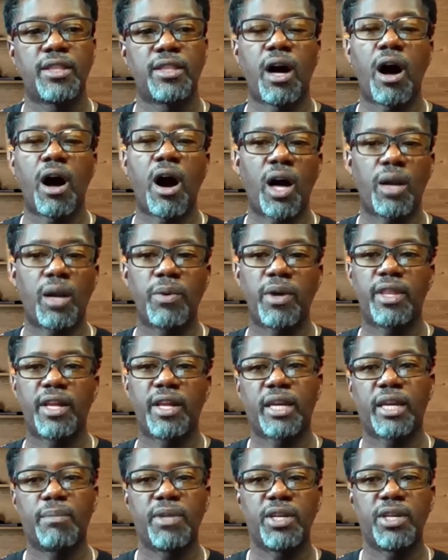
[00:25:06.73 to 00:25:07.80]
The hardware
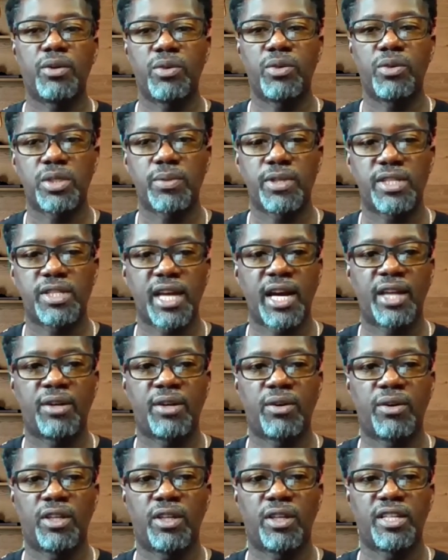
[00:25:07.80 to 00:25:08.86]
that can be used with
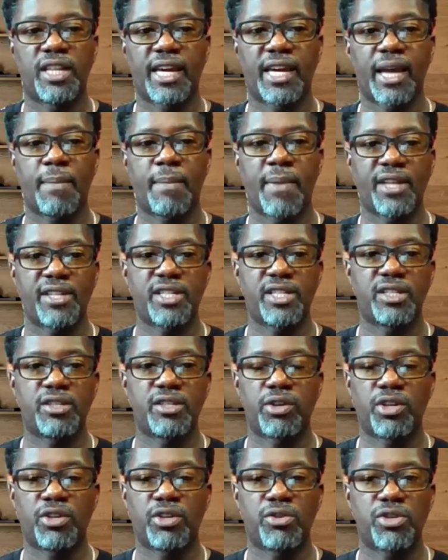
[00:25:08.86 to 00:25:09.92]
SandDollar, like I
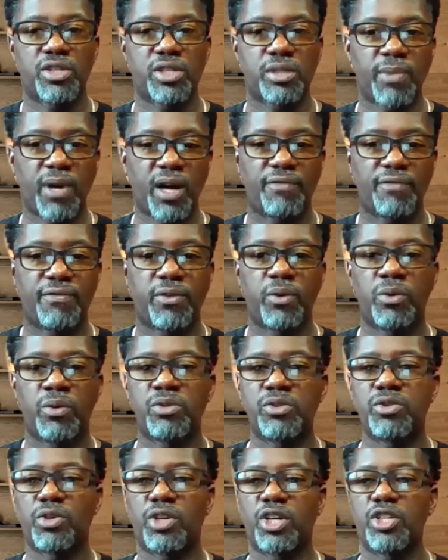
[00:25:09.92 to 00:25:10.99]
mentioned, you can use your
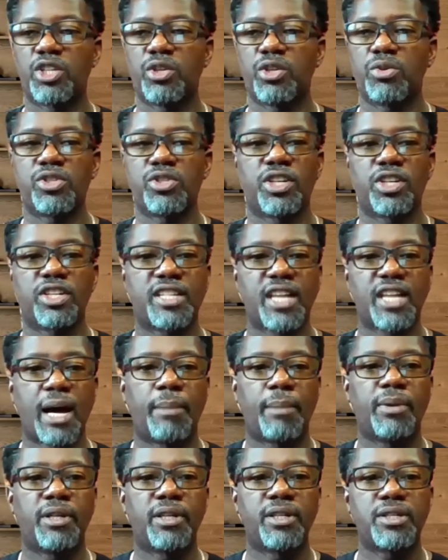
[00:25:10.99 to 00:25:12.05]
smartphones, you can use your
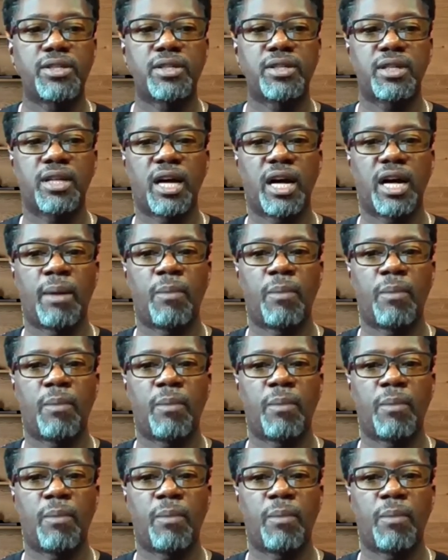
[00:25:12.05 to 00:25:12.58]
tablets.